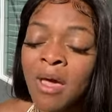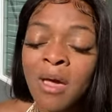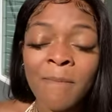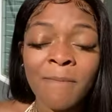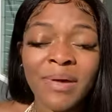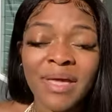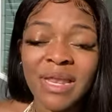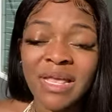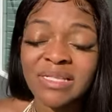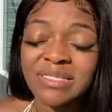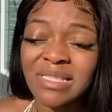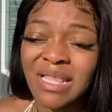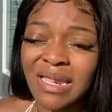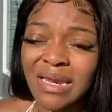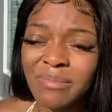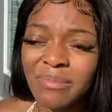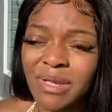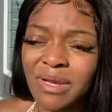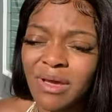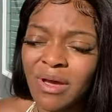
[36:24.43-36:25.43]
but it's
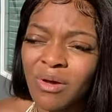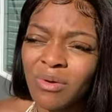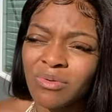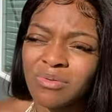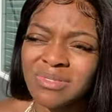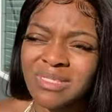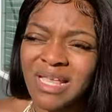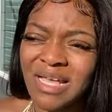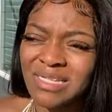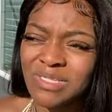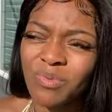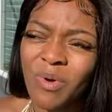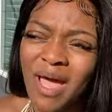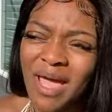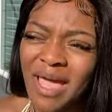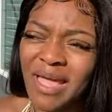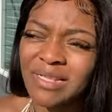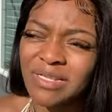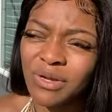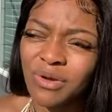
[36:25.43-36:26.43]
letting me know that's why I
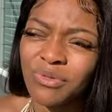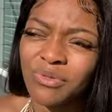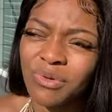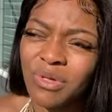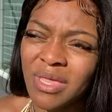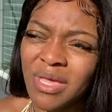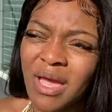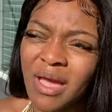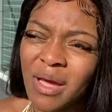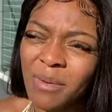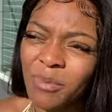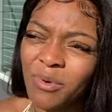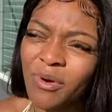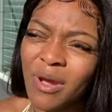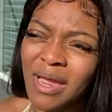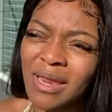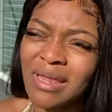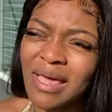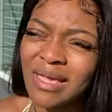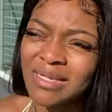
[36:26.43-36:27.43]
had to go through that
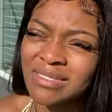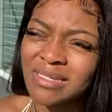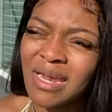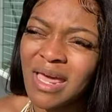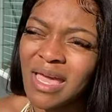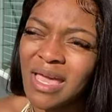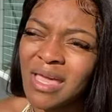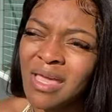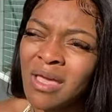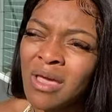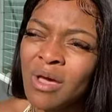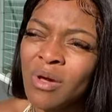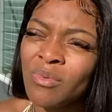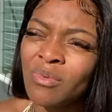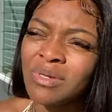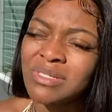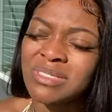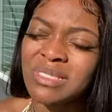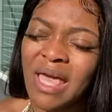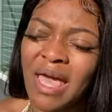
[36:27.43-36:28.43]
upgrade last night,
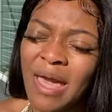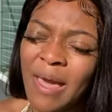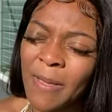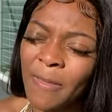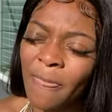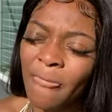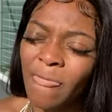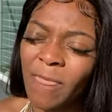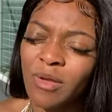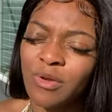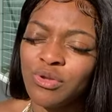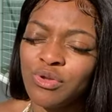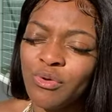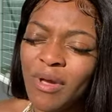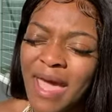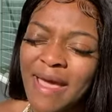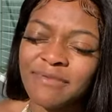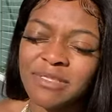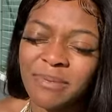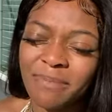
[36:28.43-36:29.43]
was that you
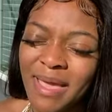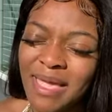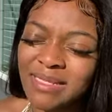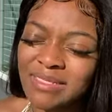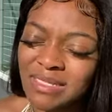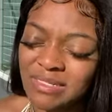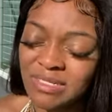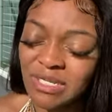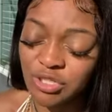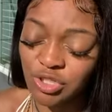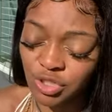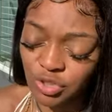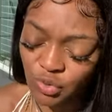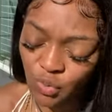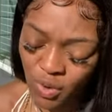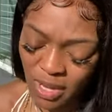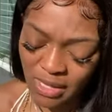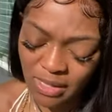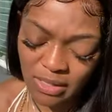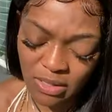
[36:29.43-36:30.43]
have to make decisions
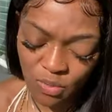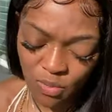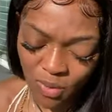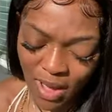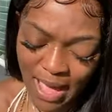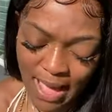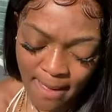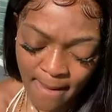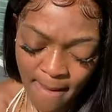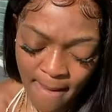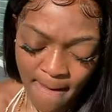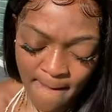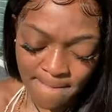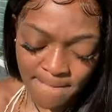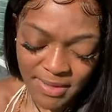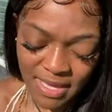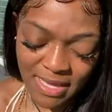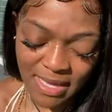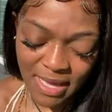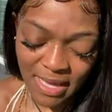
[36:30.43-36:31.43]
quickly. Why?
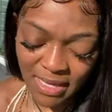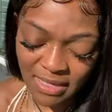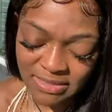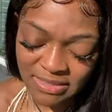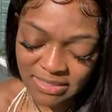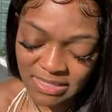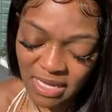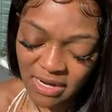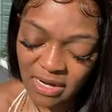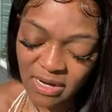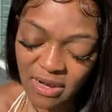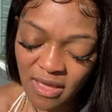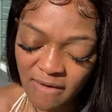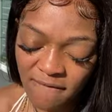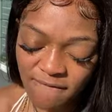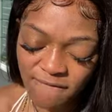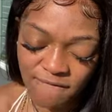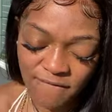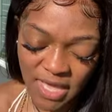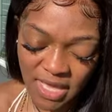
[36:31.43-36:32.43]
Because sudden
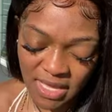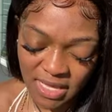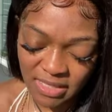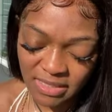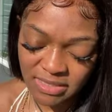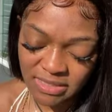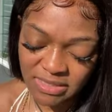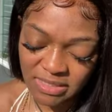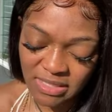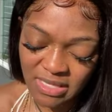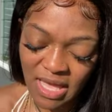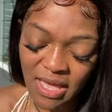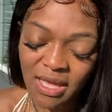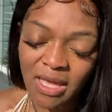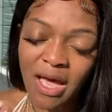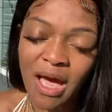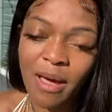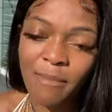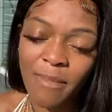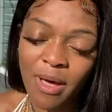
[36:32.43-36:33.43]
events that
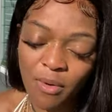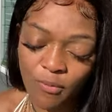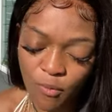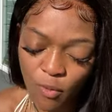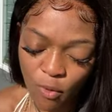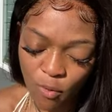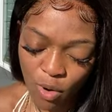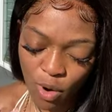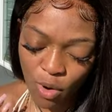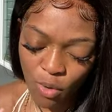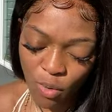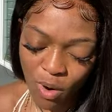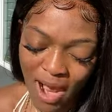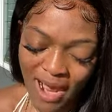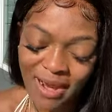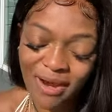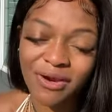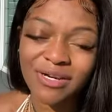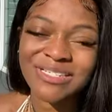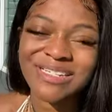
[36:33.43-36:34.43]
come up will
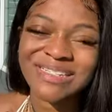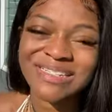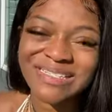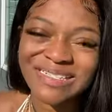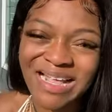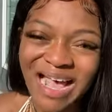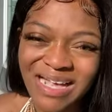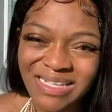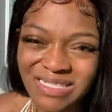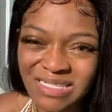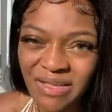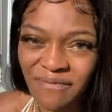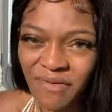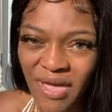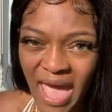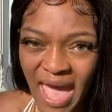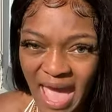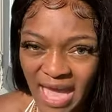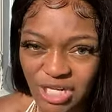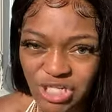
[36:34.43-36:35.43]
require decisive
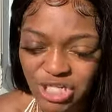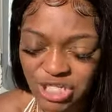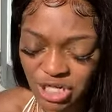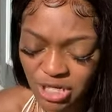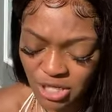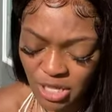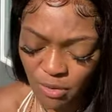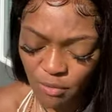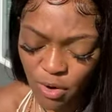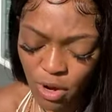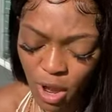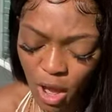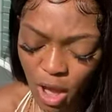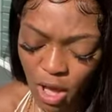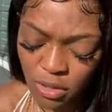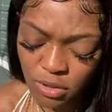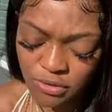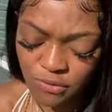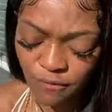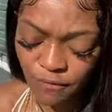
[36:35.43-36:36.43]
action. They will
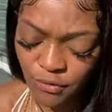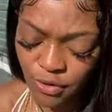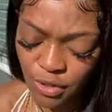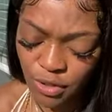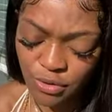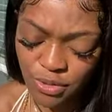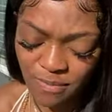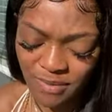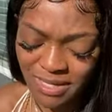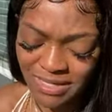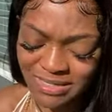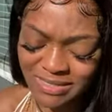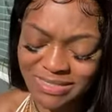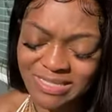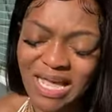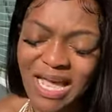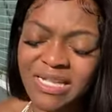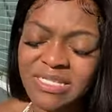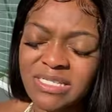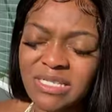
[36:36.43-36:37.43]
cause for you to be
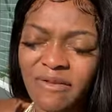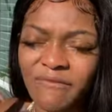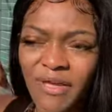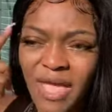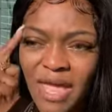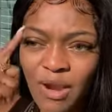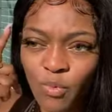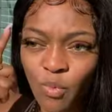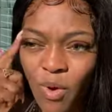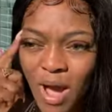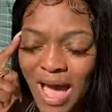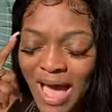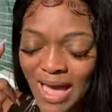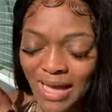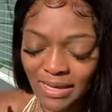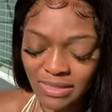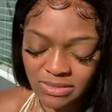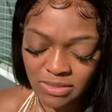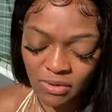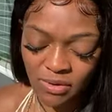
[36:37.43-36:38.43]
decisive and
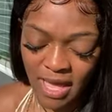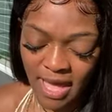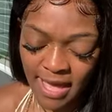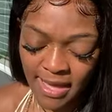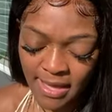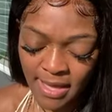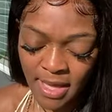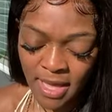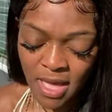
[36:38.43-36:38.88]
wise, okay?